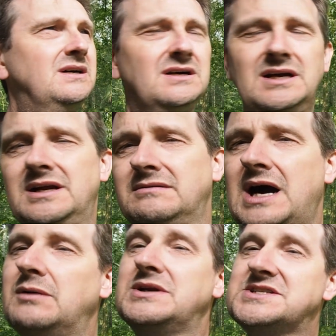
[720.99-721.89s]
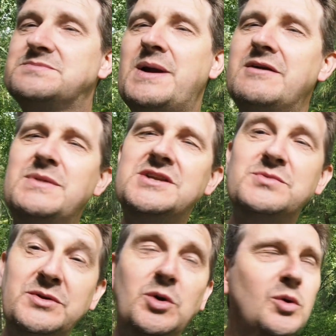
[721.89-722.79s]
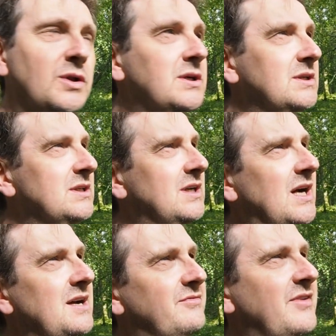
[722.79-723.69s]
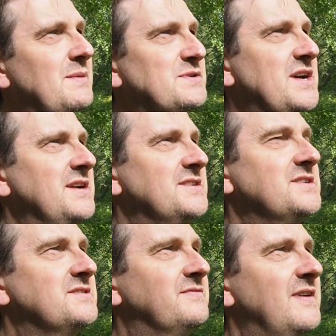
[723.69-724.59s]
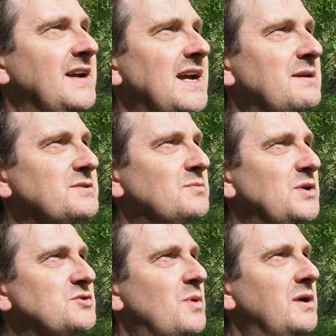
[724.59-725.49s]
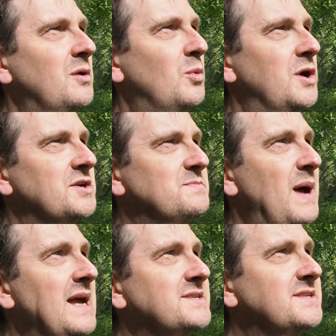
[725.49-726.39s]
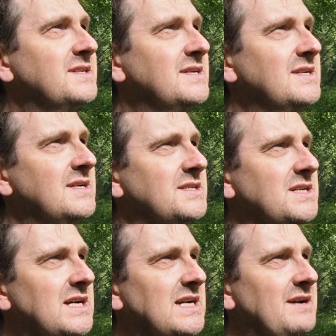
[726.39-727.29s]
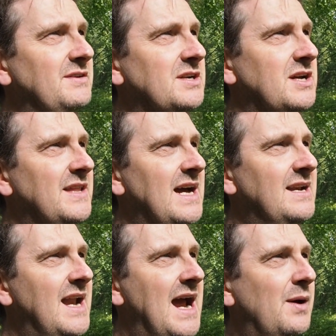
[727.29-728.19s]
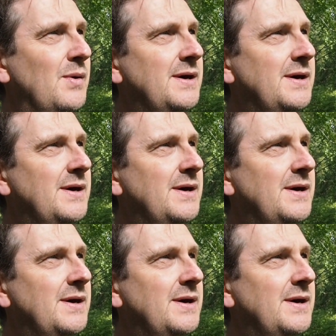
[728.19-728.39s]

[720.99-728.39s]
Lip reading: you know, I will experiment with all frame sizes to find out which one works best. So I'm going to have a look at that now.